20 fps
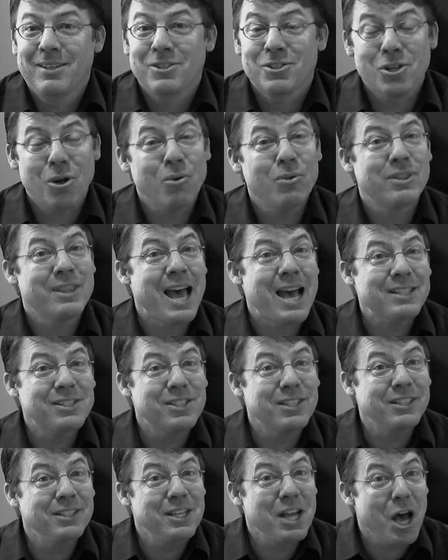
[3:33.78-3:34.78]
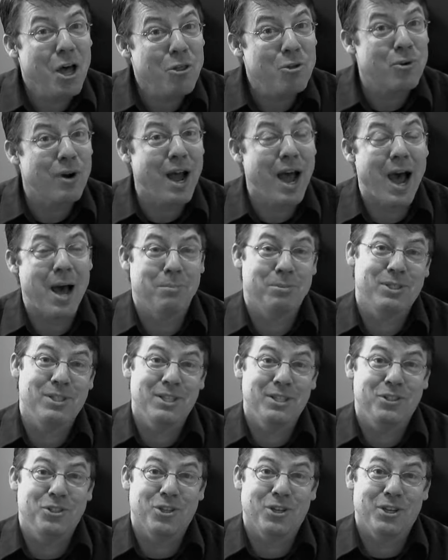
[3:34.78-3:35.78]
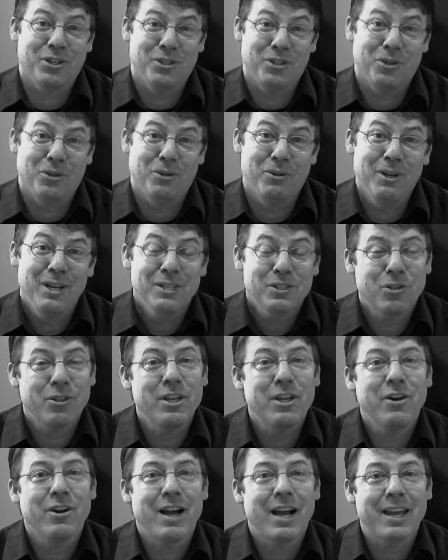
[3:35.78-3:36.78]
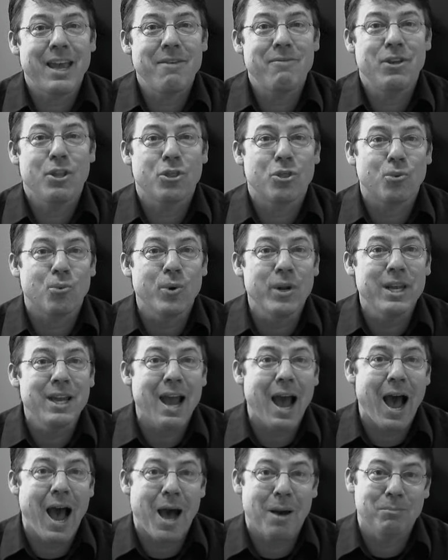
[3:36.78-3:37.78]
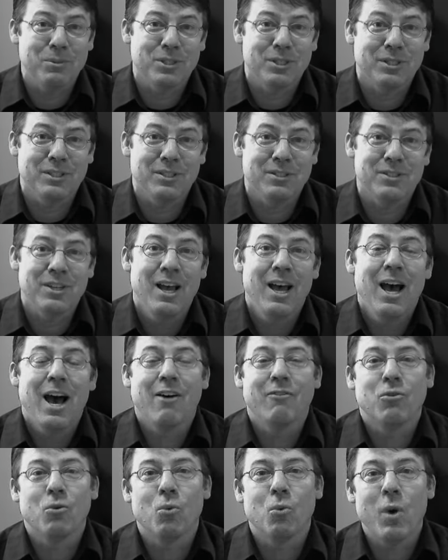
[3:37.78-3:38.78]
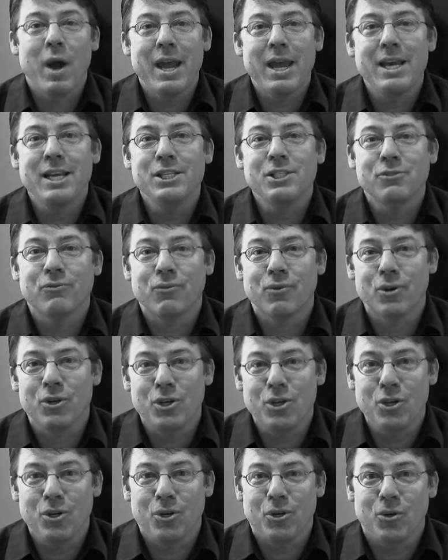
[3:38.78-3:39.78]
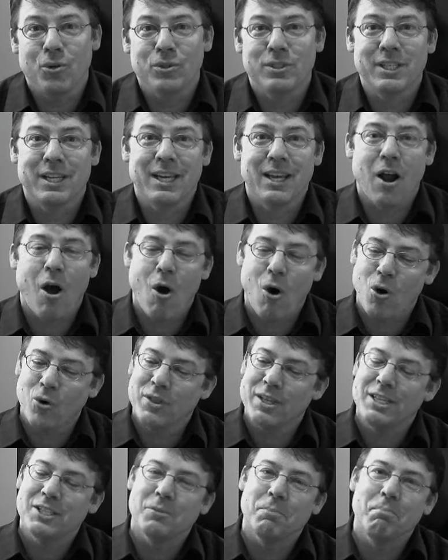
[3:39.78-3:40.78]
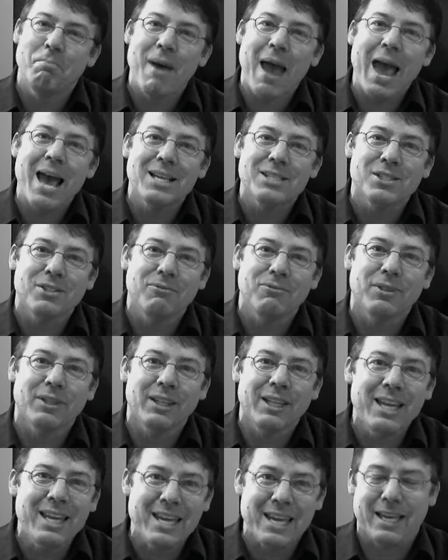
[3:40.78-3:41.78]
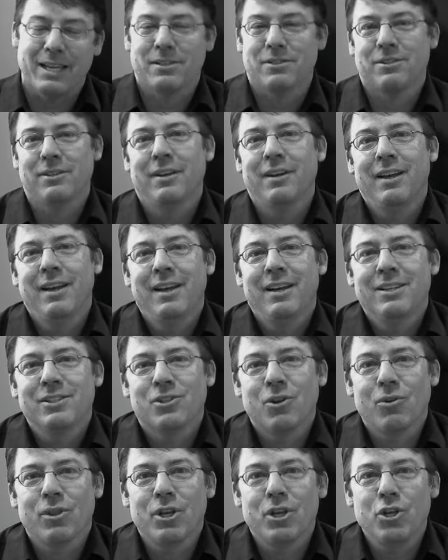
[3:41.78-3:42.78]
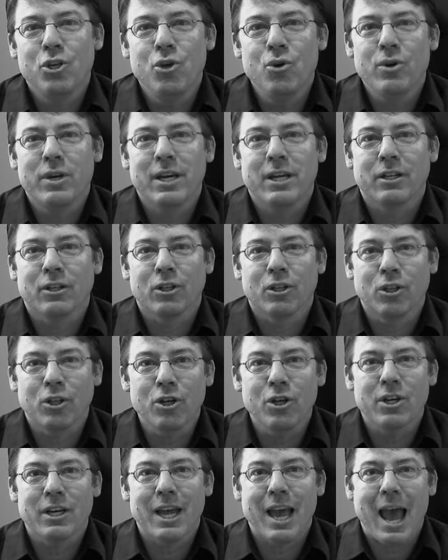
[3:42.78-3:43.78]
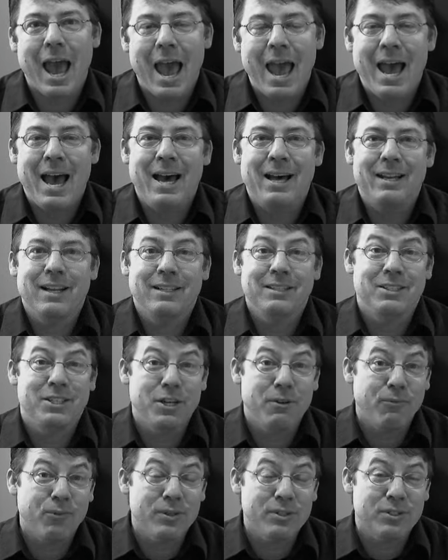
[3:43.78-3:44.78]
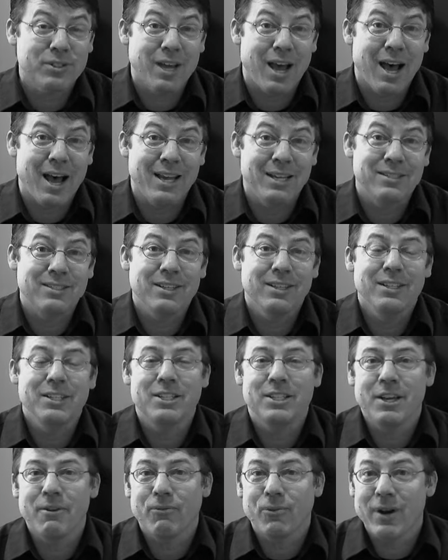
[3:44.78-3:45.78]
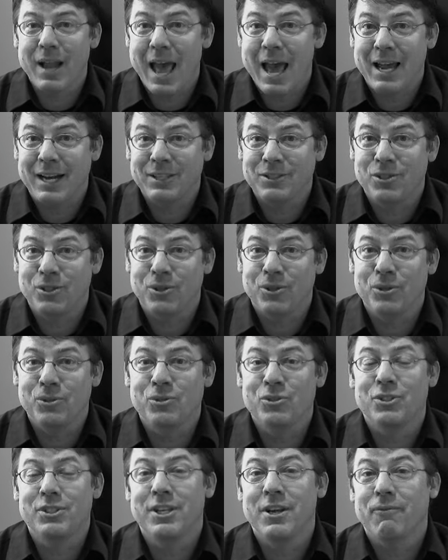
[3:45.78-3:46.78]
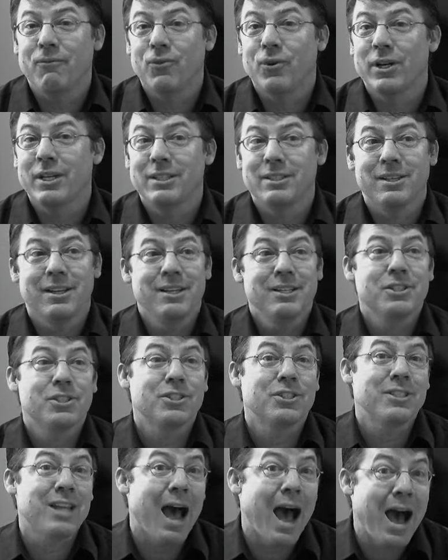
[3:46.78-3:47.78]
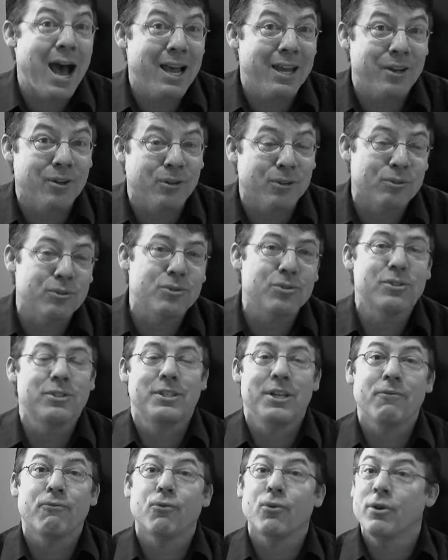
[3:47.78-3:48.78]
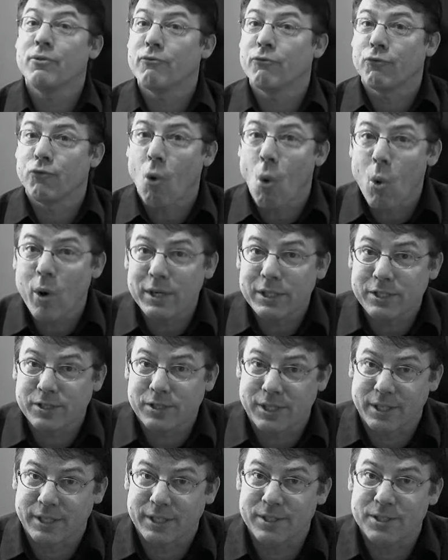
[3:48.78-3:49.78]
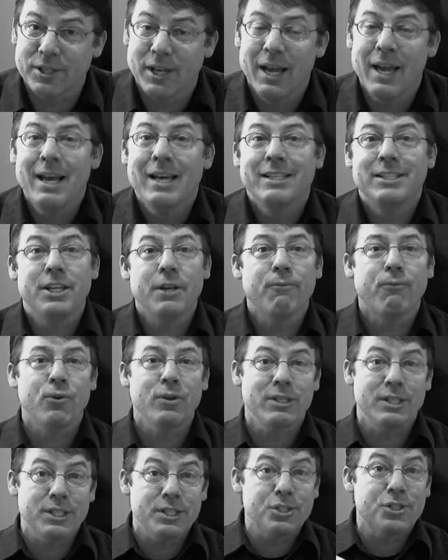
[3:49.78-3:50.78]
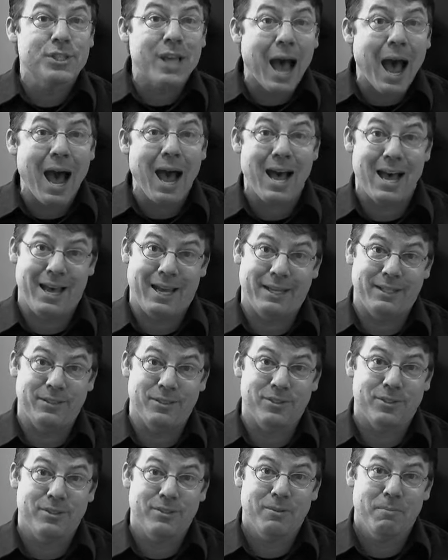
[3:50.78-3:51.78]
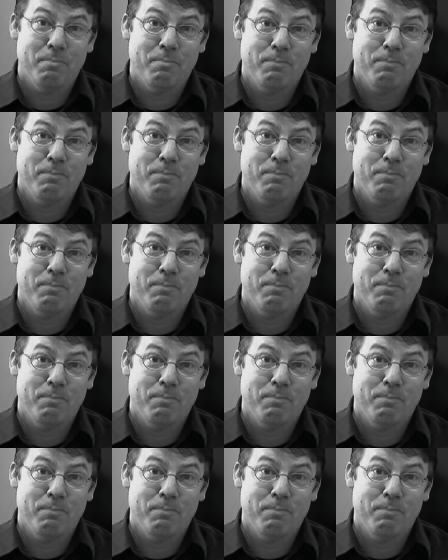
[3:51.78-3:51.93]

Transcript: So that's another option that you could do. So there, I gave you 3 options of ways for you to get all these massive links so that you can look at different sites, different attitudes, different styles, different voices, different designs,